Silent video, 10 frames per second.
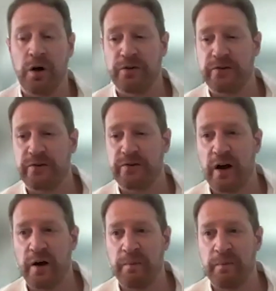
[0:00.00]
world
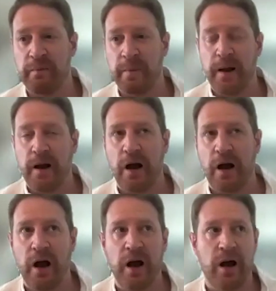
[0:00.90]

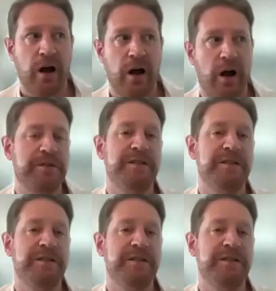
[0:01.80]
up